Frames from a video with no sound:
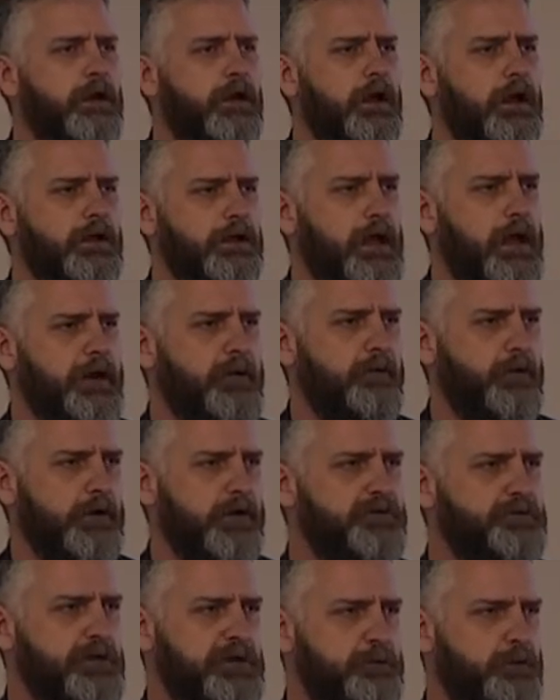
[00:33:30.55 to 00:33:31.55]
A lot of
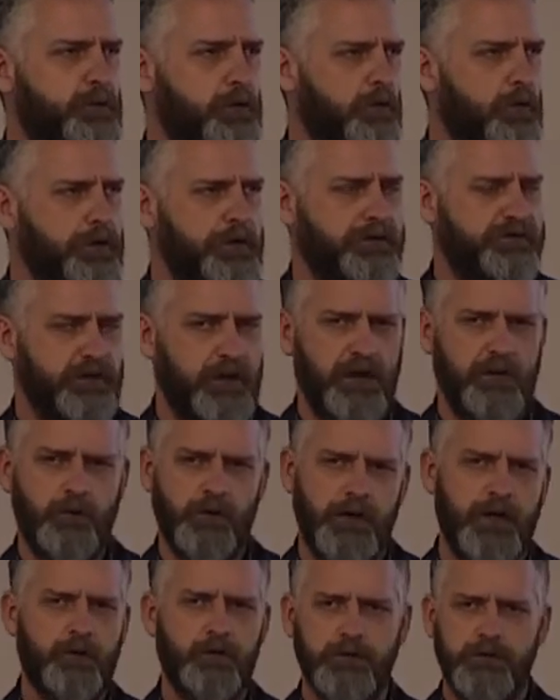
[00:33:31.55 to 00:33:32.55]
British people are already saying, we're
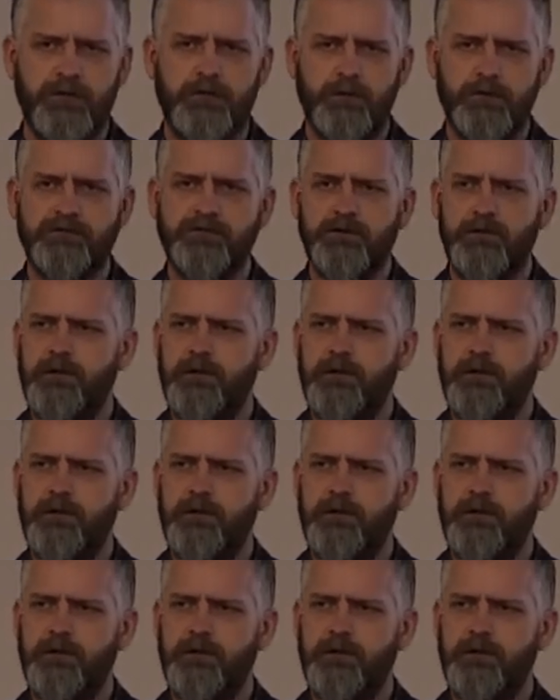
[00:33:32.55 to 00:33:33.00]
not really Christian